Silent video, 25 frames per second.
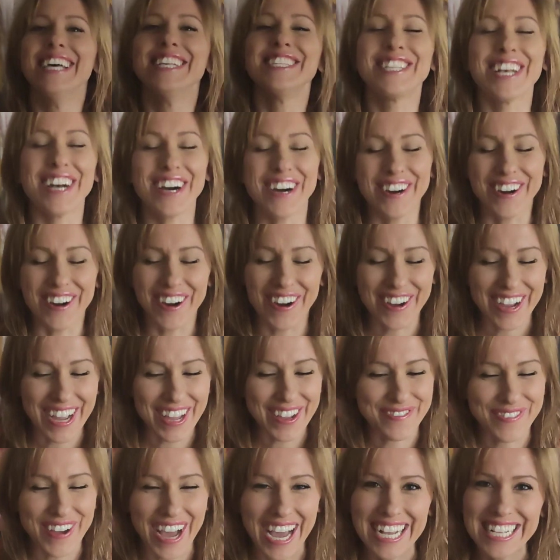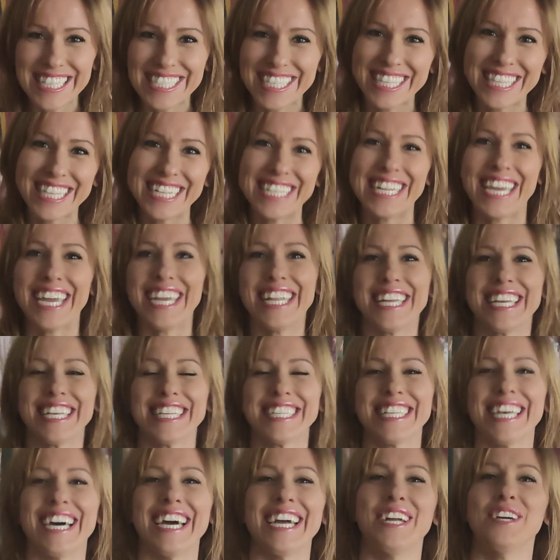So, okay, back to the dating
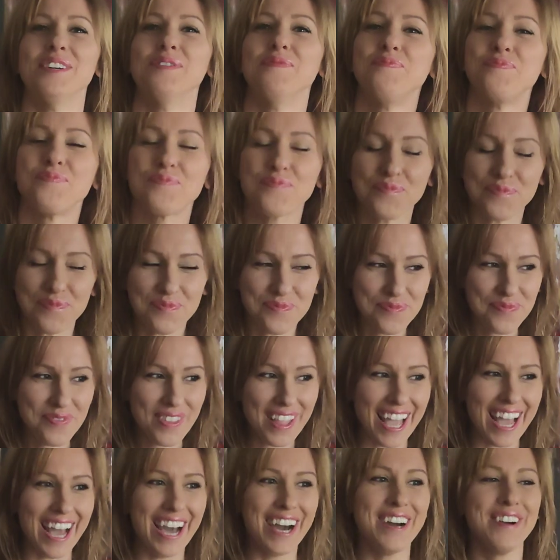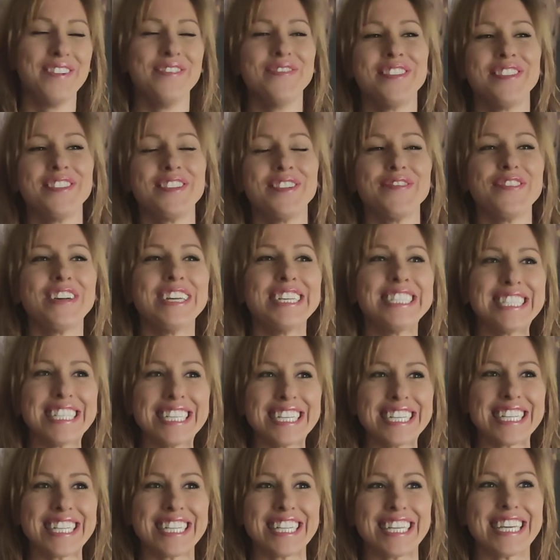site. So
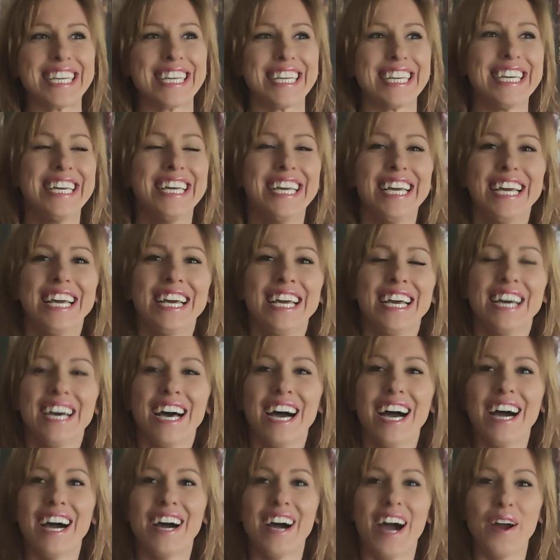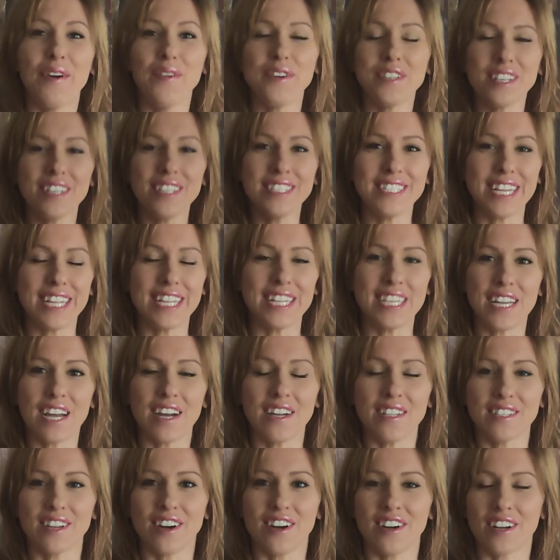basically, I was on
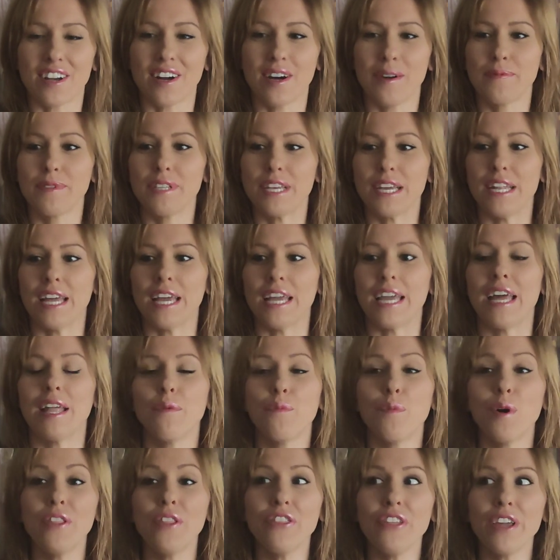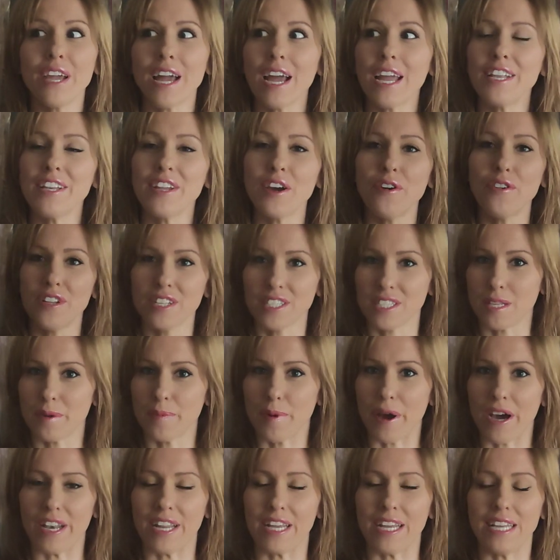dating.com today, and one thing I noticed
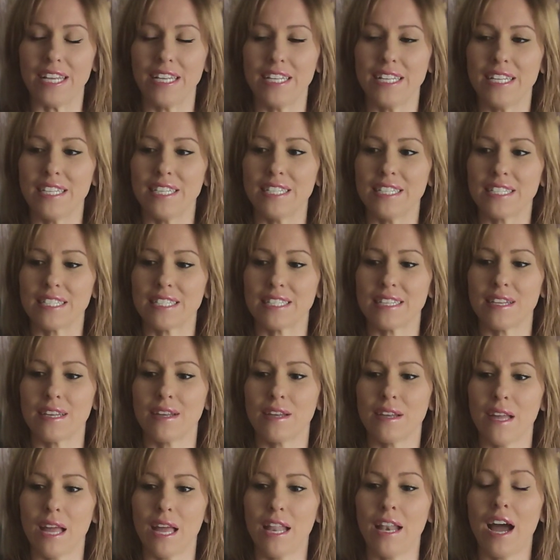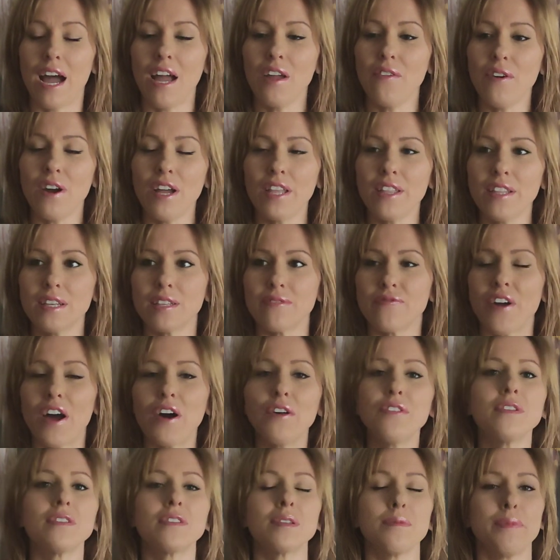about it is, and I
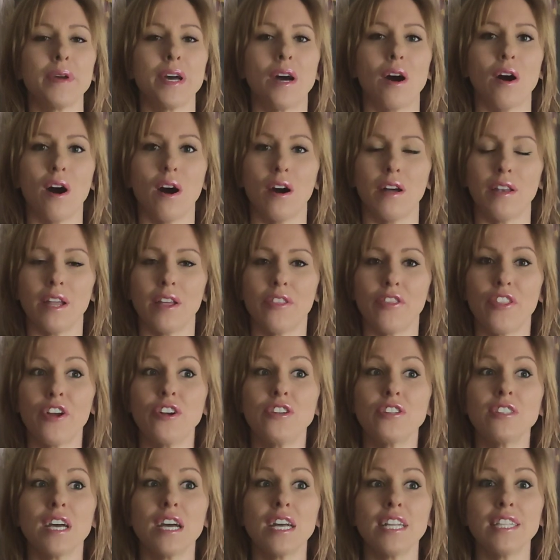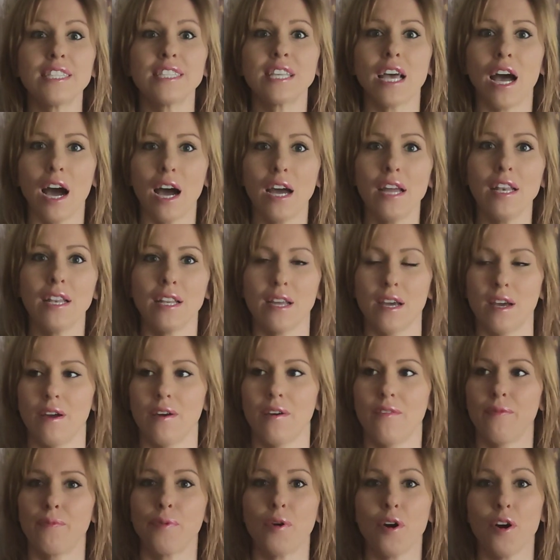found this a bit odd, there's a ton
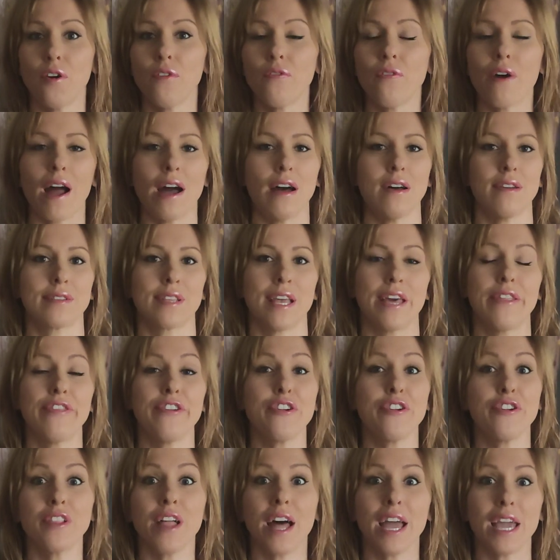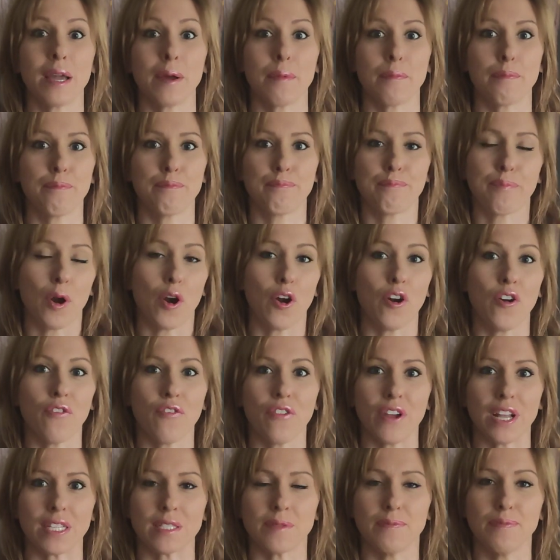of profiles, and they're like
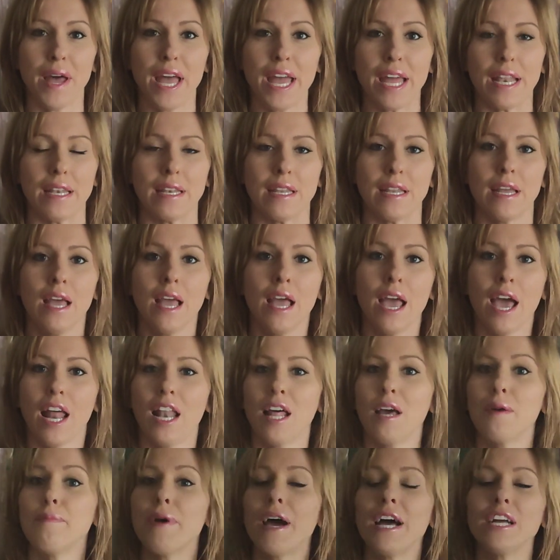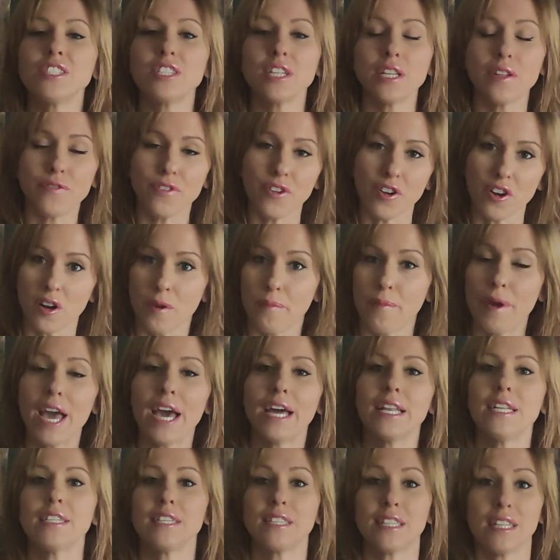perfect men. And I imagine if you're a
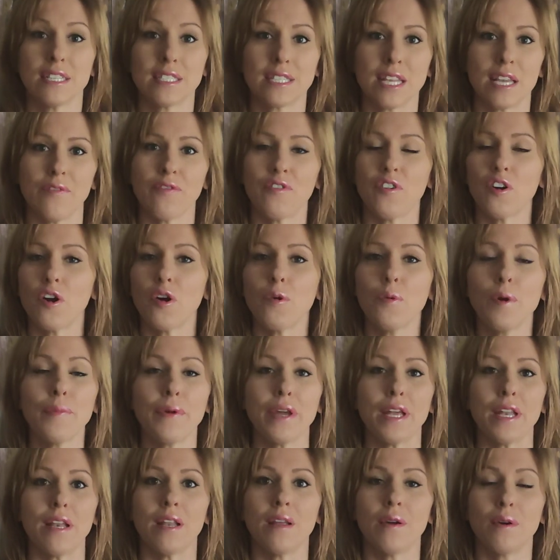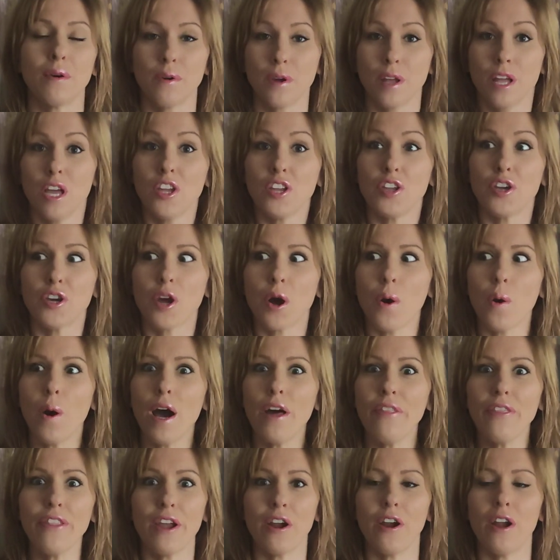man, it's the same for a woman. You go
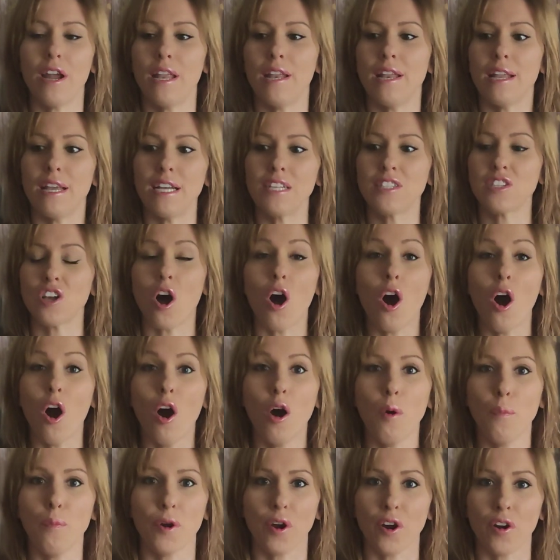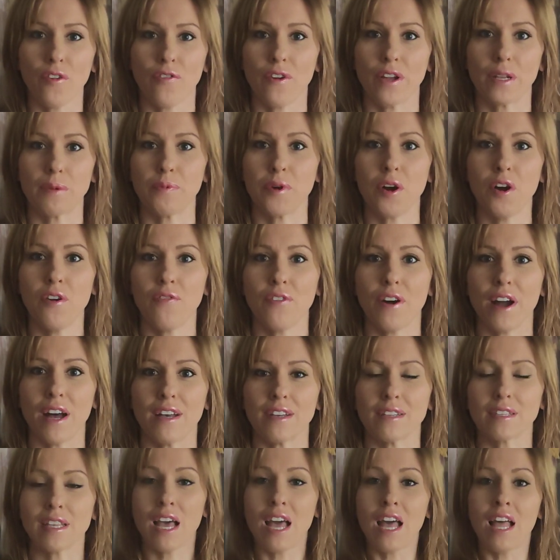on there and it's all perfect
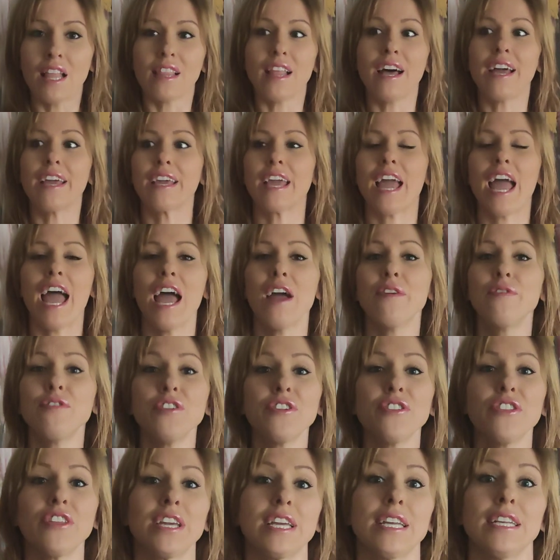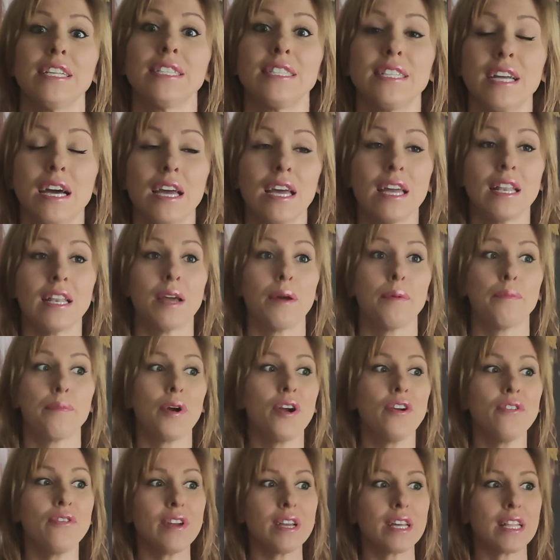profiles. Like everything is done
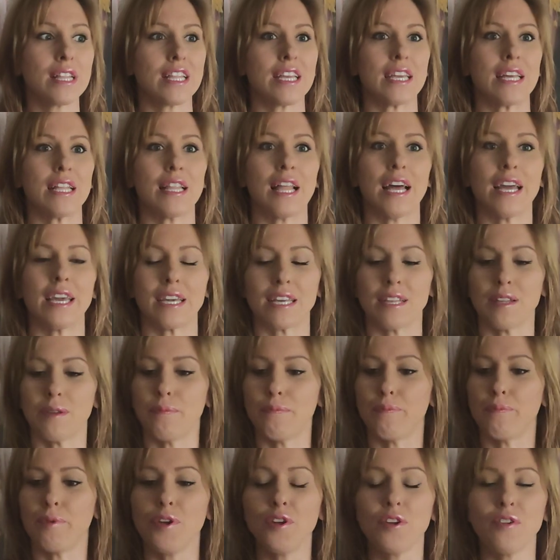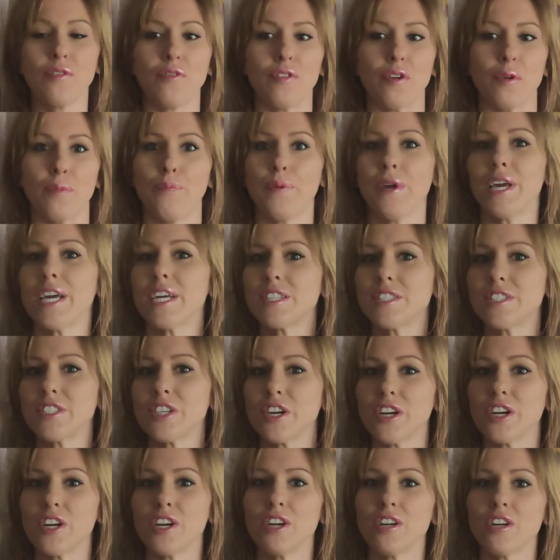perfectly, like beautiful
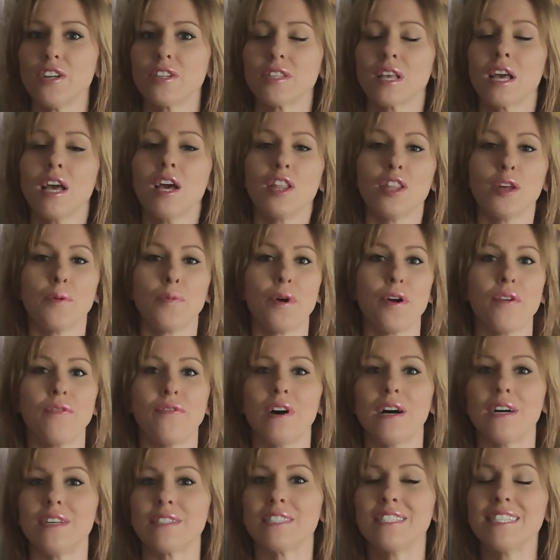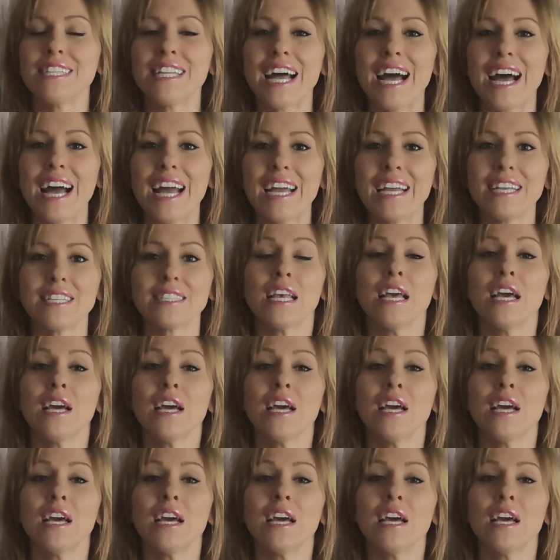pictures, the profile's nice,